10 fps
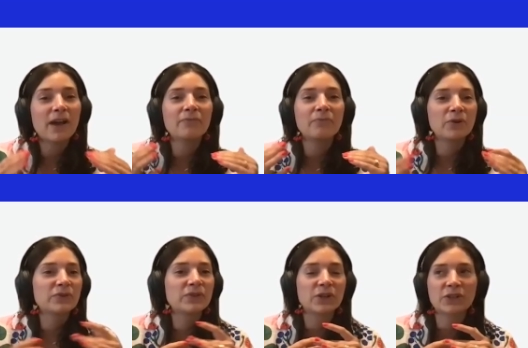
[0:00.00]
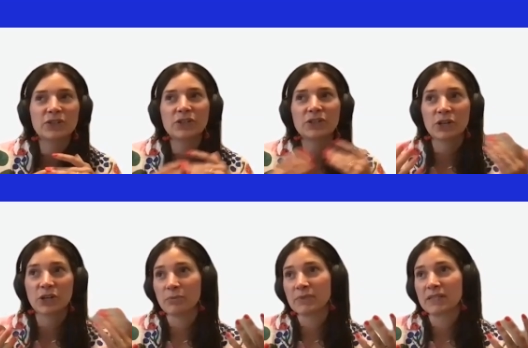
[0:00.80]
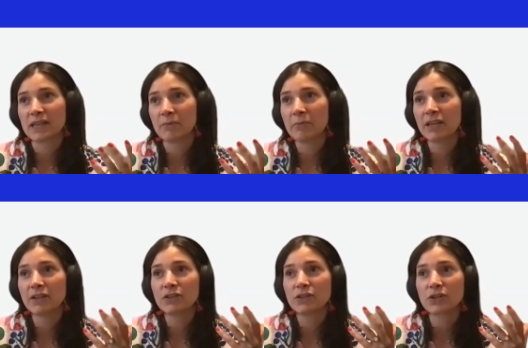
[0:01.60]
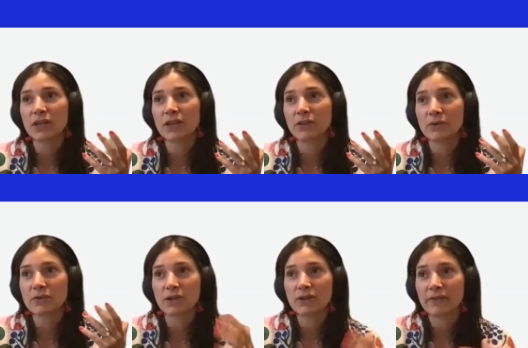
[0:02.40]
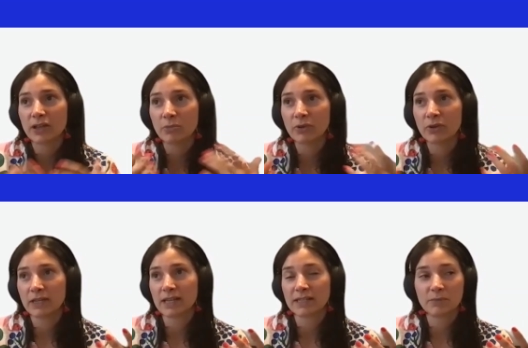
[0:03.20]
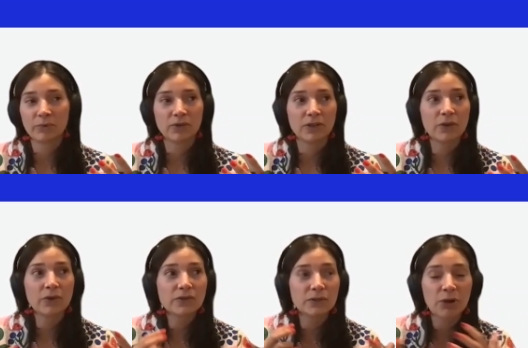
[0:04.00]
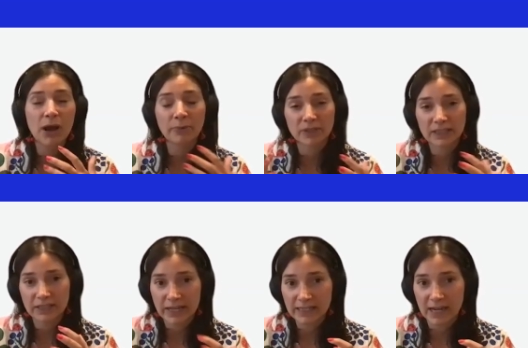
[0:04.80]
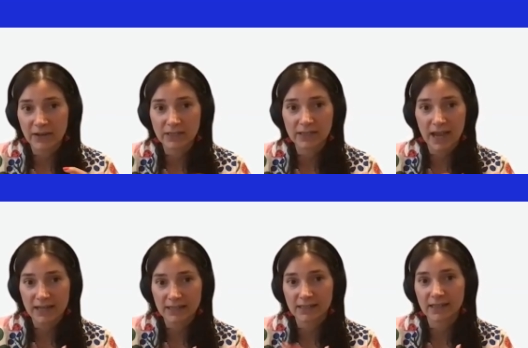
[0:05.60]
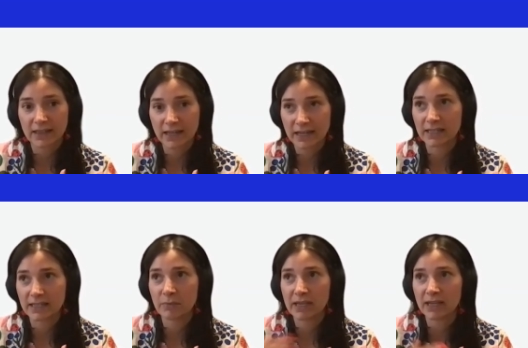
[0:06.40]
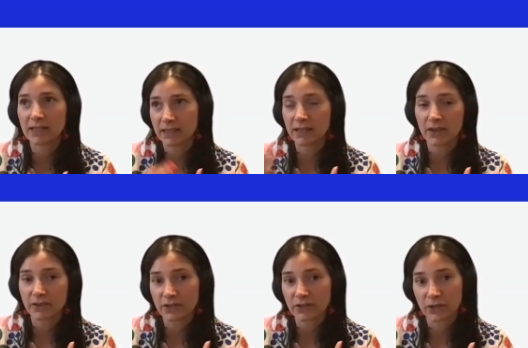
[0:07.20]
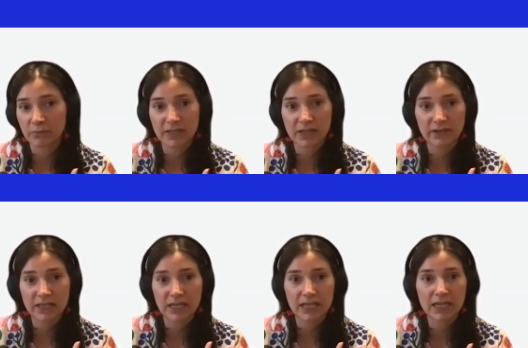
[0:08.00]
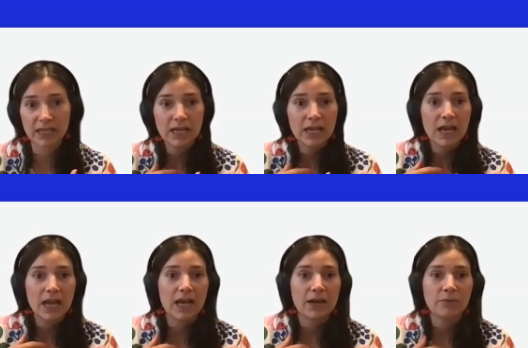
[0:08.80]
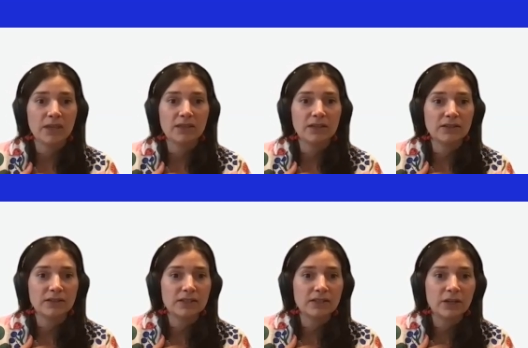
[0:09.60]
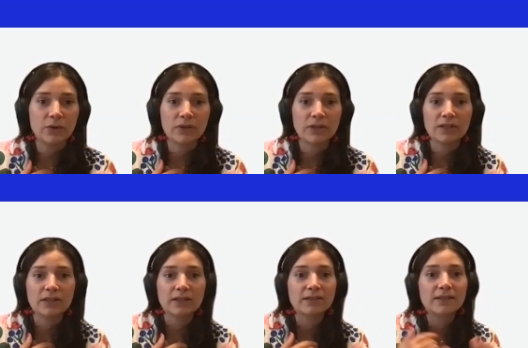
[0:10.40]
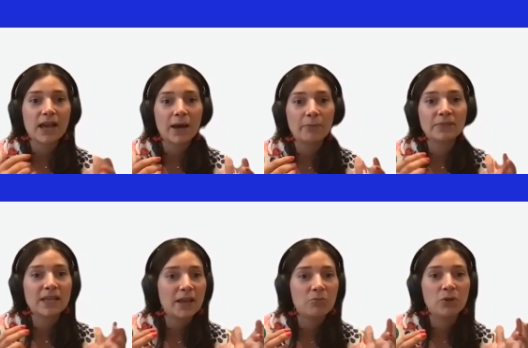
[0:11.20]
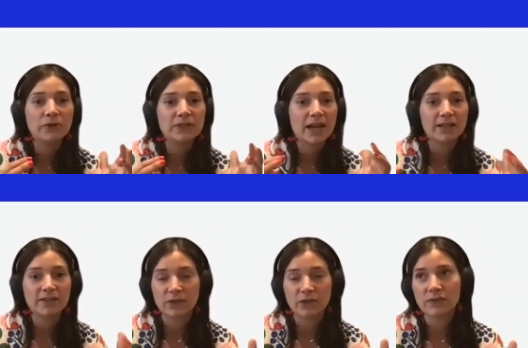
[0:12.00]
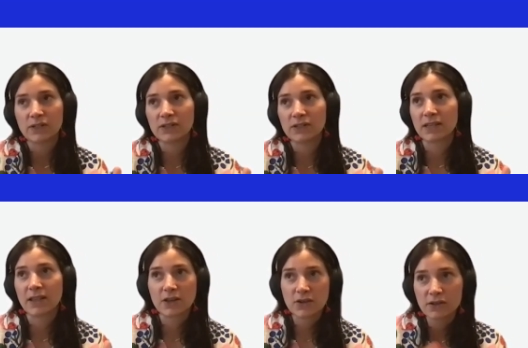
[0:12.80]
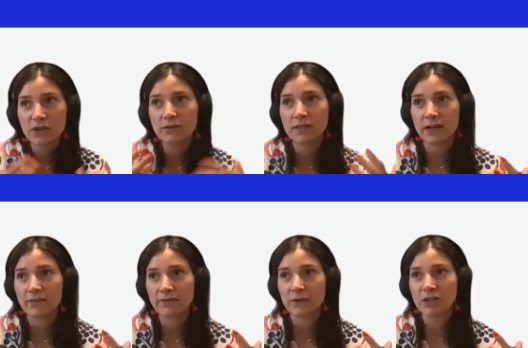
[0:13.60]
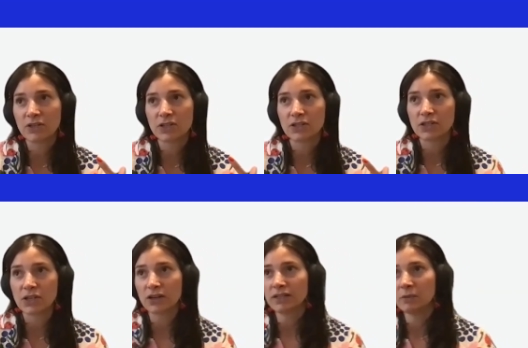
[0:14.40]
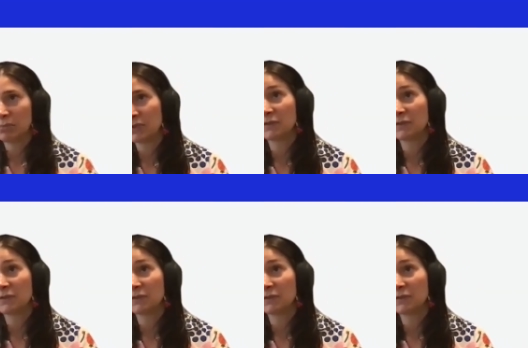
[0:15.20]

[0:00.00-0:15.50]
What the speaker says: five most searched terms, like making sure that those are available and accessible, and that those are properly linked out to the assets that they need to be, and like the other terms and everything. Then there's, the top 10 most active users. And then you can use that information to talk